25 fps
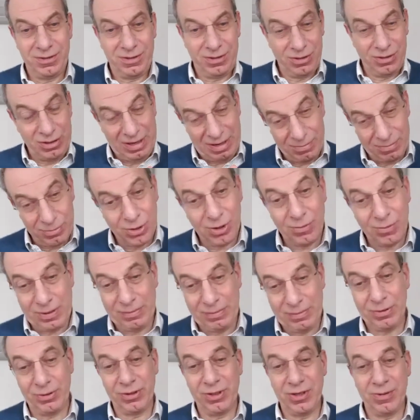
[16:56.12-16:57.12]
you get more
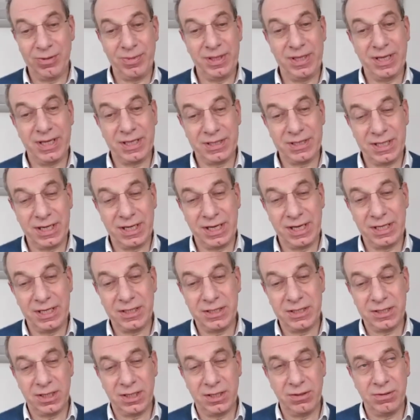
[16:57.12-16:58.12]
people who are going to be in that state.
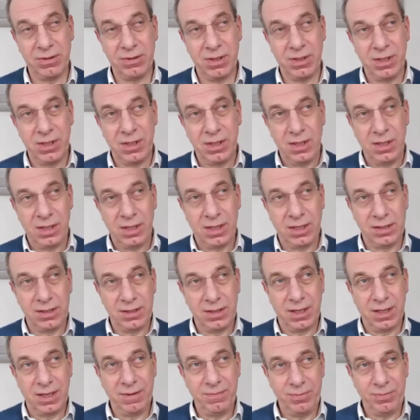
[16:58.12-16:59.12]
So
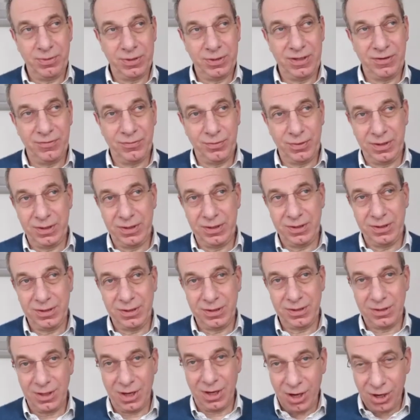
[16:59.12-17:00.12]
I believe we
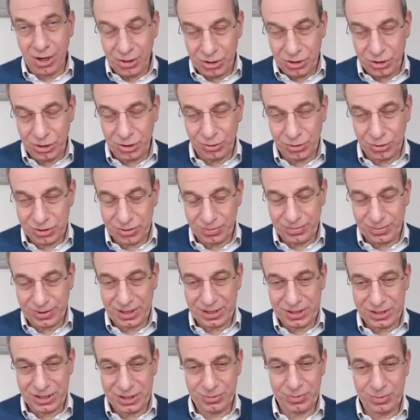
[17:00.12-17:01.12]
are curing some
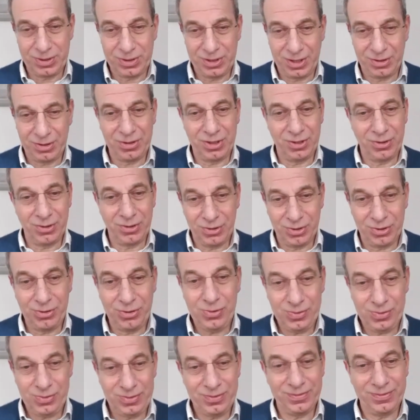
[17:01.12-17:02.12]
patients. We don't know
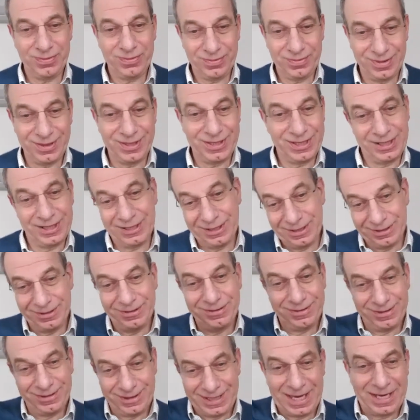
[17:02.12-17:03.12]
who
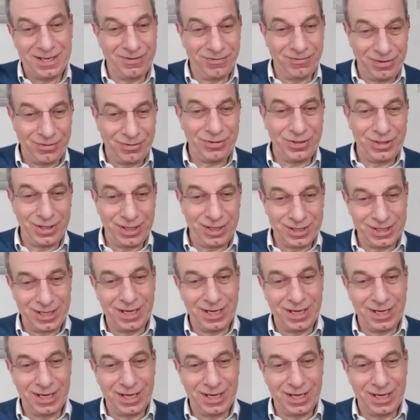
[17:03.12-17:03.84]
until 10, 15 years